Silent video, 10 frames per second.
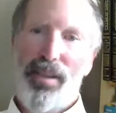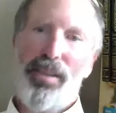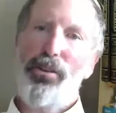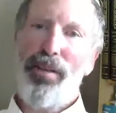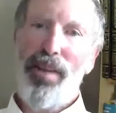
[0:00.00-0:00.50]
It's
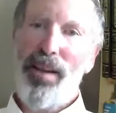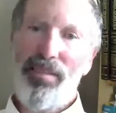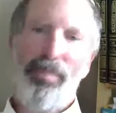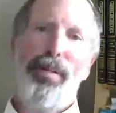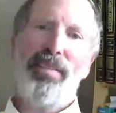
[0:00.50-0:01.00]
like whoever
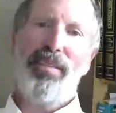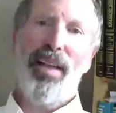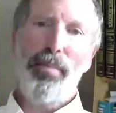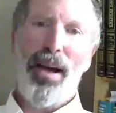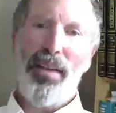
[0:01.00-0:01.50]
has the
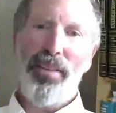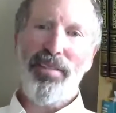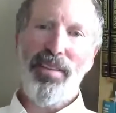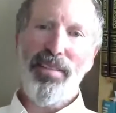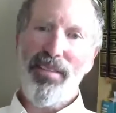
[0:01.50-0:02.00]
best
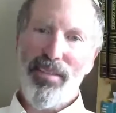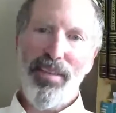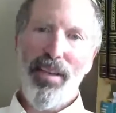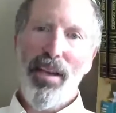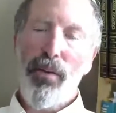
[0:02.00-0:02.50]

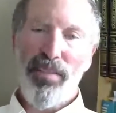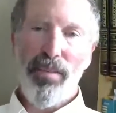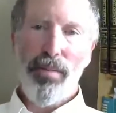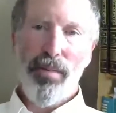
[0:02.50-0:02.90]
hypothesis, has